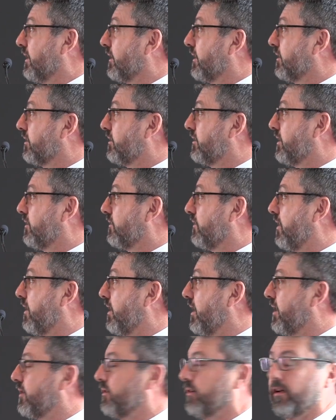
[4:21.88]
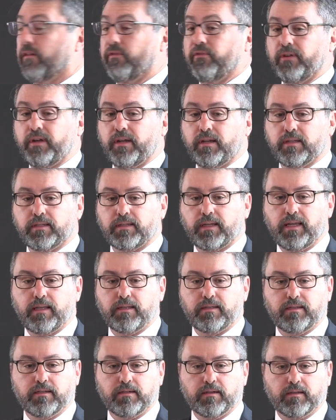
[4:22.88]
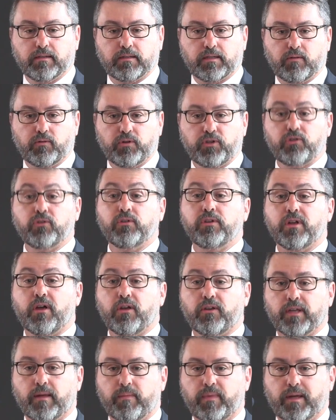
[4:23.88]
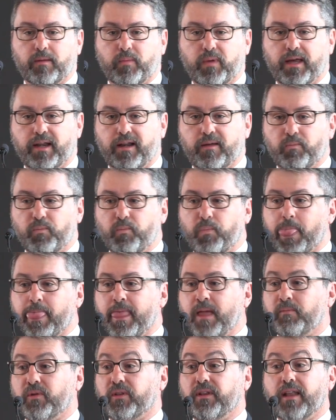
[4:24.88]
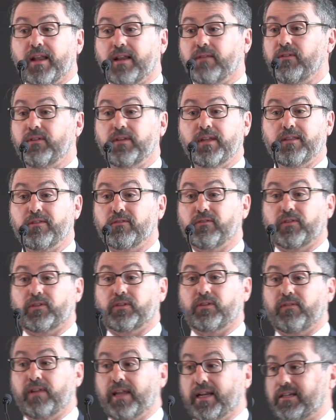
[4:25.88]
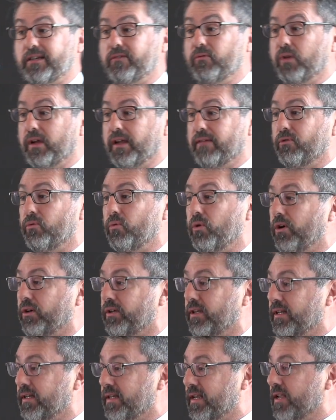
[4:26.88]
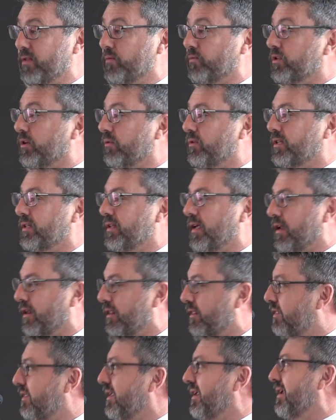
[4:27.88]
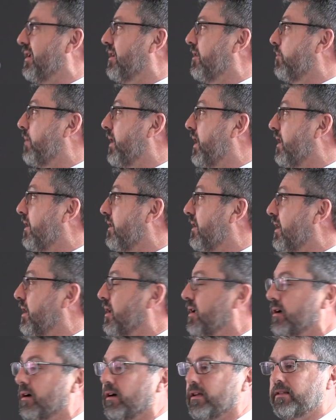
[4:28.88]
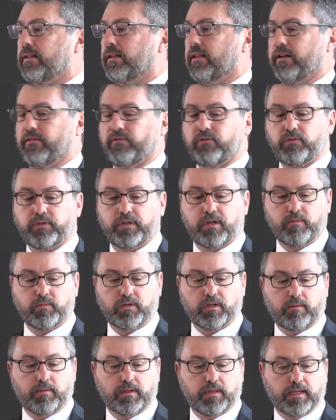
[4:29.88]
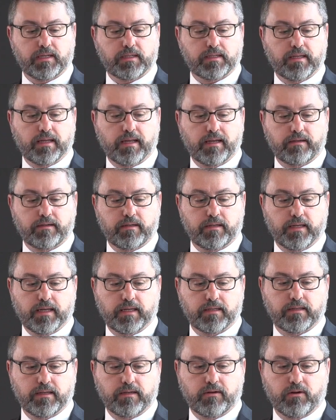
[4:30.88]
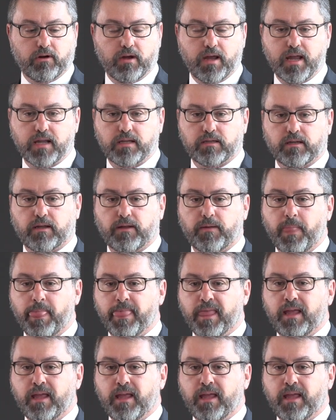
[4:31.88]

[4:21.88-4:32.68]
cassiterite under our feet as kids, so we should know something about it. But neither of us had actually ever worked in tin. So we started thinking about it. I still had a full-time job at that stage, as did Craig. So